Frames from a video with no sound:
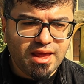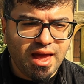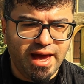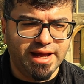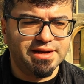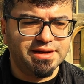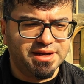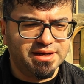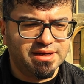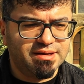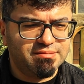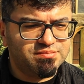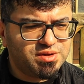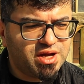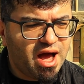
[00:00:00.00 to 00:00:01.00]
and uh,
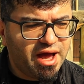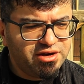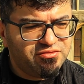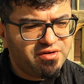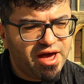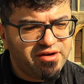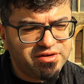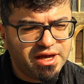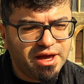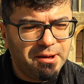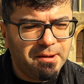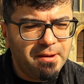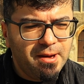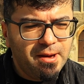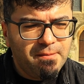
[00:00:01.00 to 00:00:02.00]
kind of having
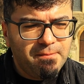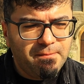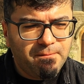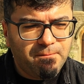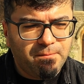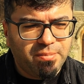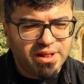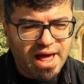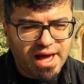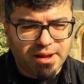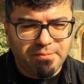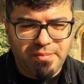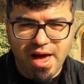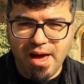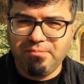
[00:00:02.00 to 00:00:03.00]
a
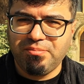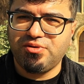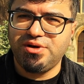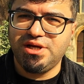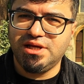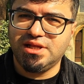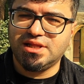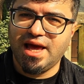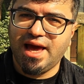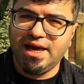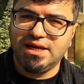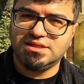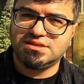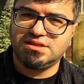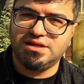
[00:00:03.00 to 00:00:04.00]
black peppery
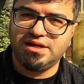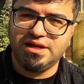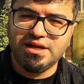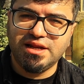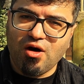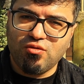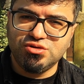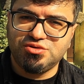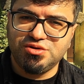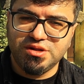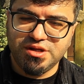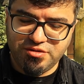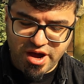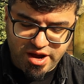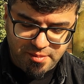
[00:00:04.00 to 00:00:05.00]
taste in it. I would
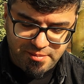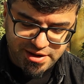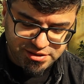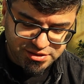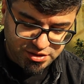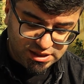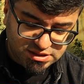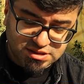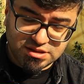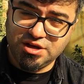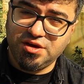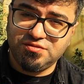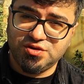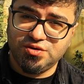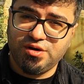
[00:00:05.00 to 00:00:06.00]
really recommend you. It
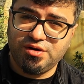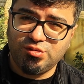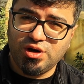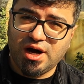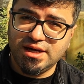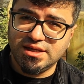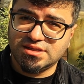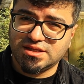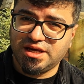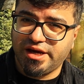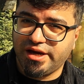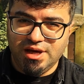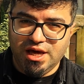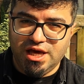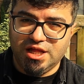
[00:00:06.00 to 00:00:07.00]
gives you a nice
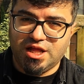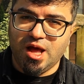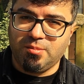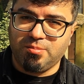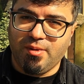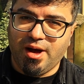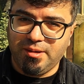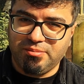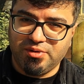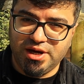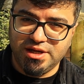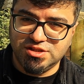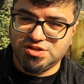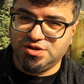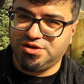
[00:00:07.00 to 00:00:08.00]
kick. It helped my
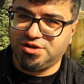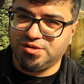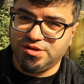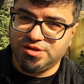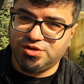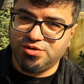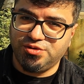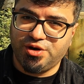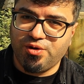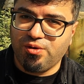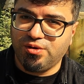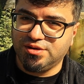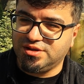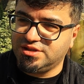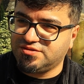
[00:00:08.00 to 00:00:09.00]
brain certainly to
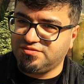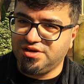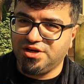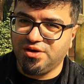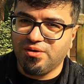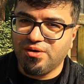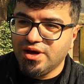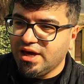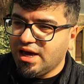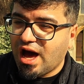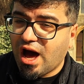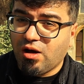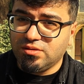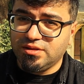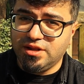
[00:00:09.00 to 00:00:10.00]
record this video.
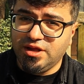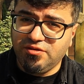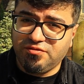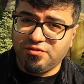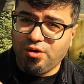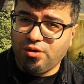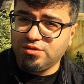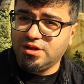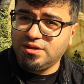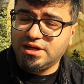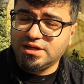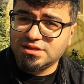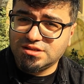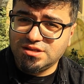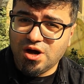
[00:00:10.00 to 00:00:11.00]
I'll leave all the
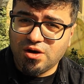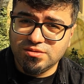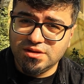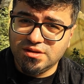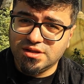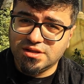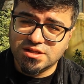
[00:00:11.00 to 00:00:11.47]
links down in the